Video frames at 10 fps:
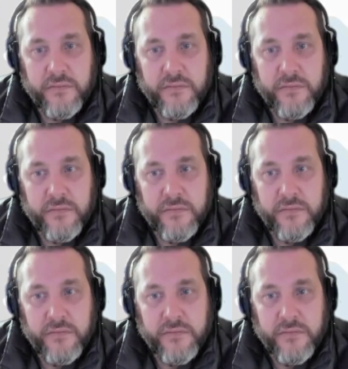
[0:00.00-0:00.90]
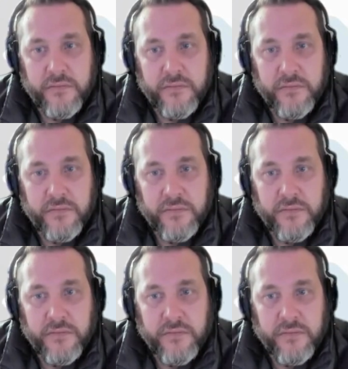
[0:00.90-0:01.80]

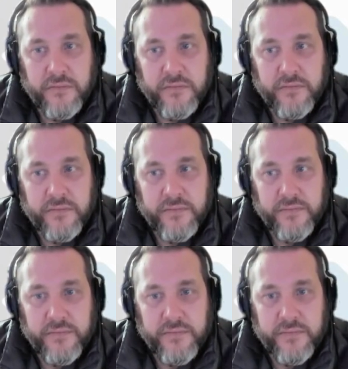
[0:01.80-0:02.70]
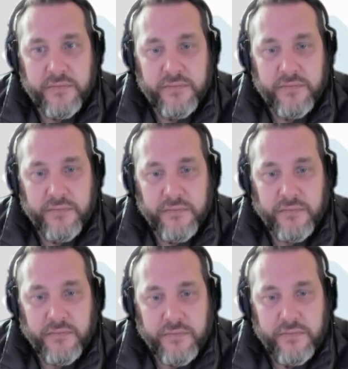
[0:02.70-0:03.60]

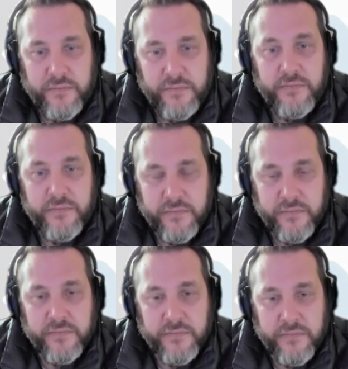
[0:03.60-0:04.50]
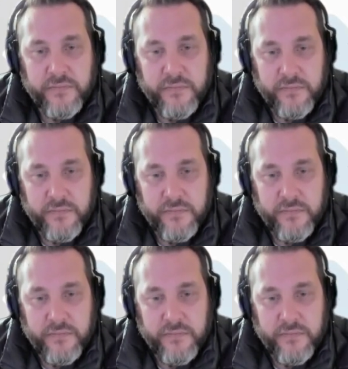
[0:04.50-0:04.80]
The person shown says nothing.